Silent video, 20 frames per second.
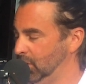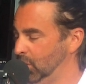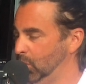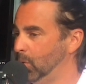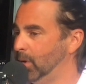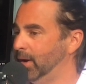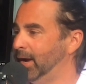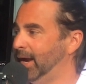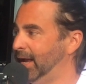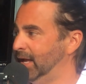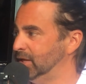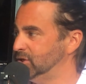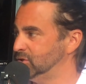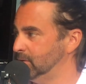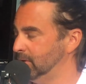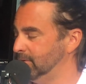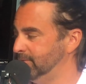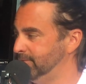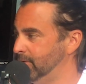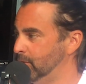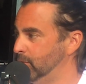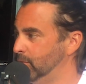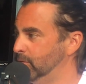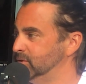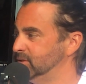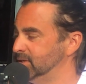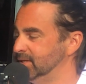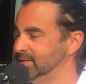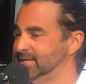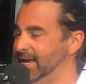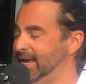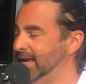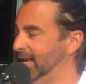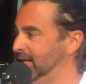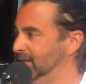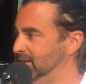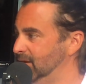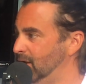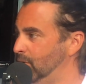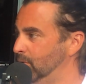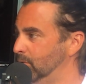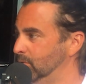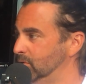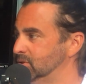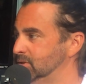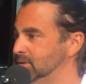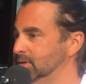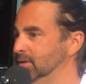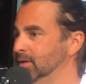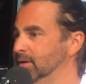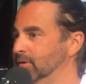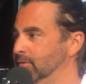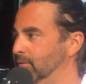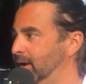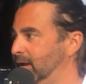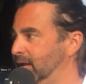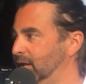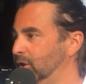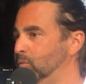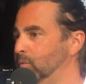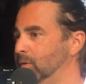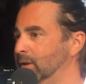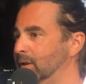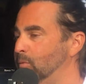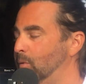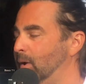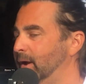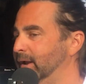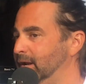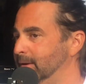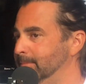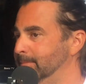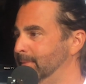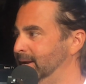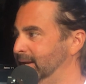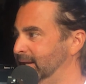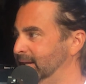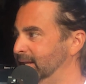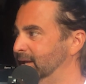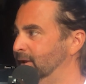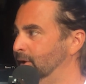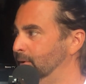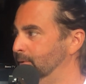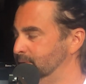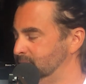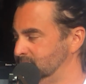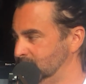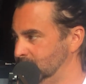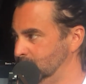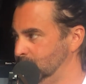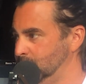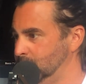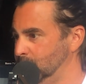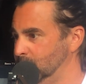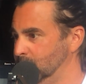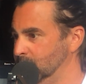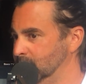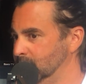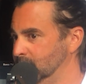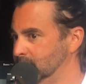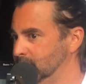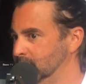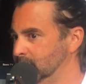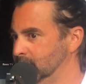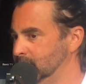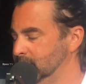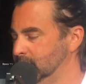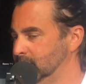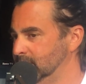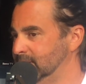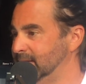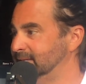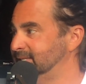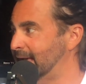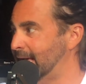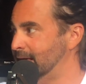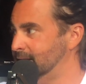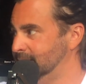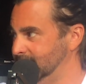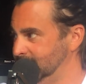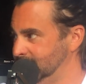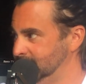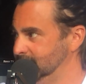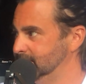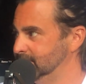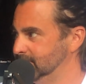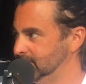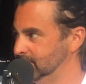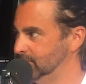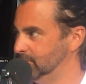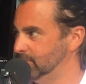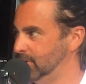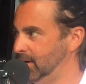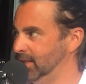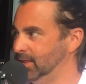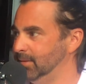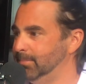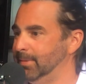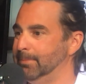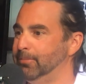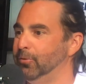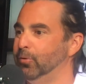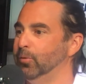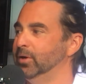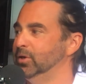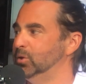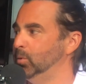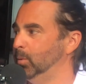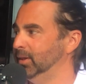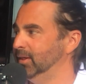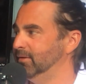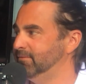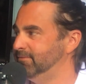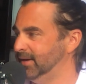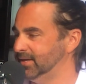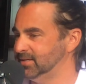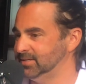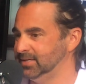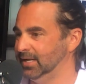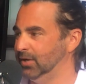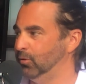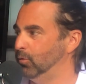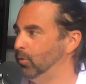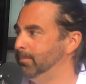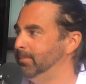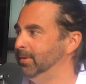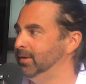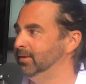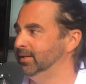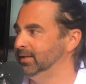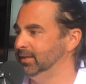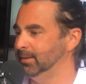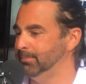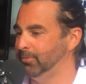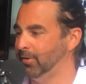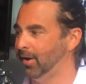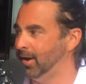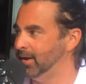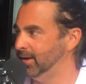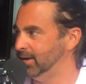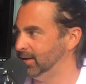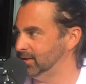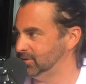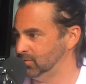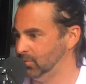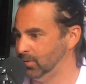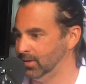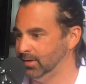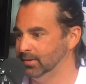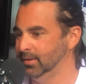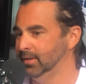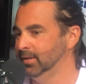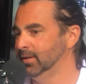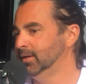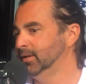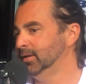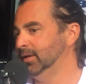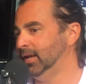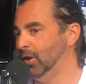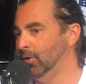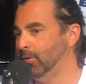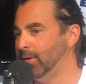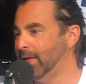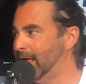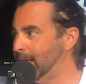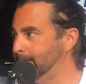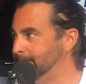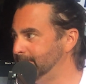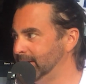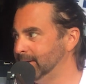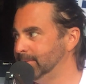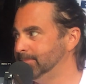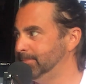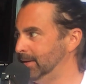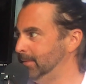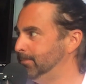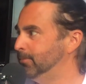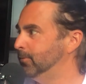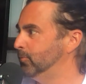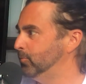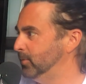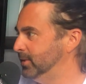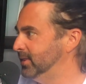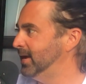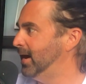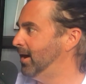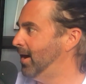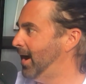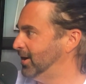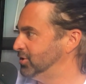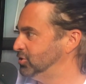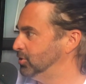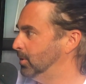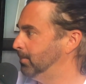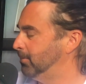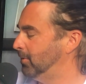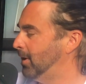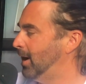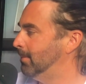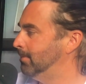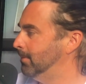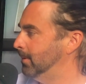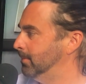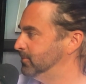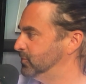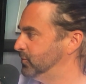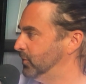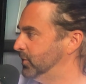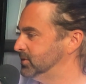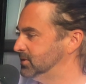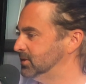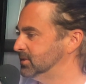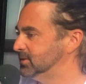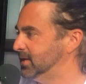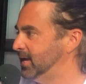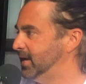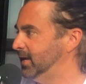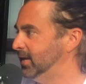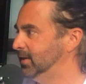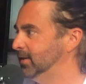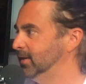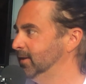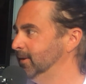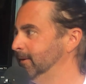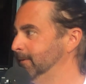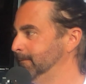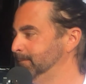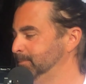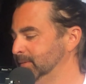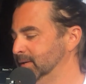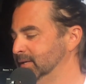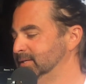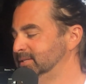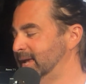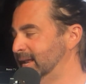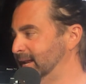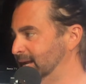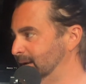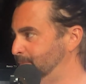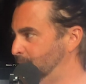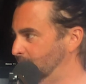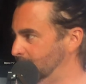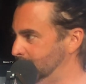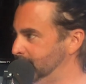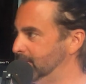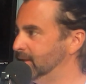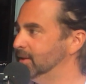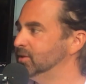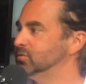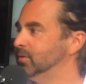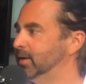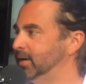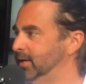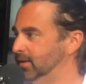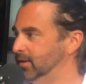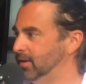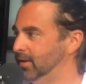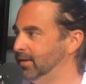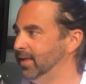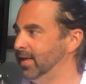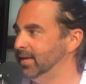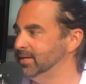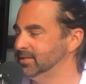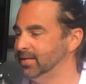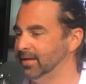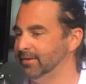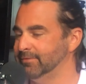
Who are answering phones and taking notes, right? You really want your money to go to the talent, right? The people who are doing the fixing, who are building the product, who are, helping people with their actual problems versus like setting appointments, right? And all that stuff.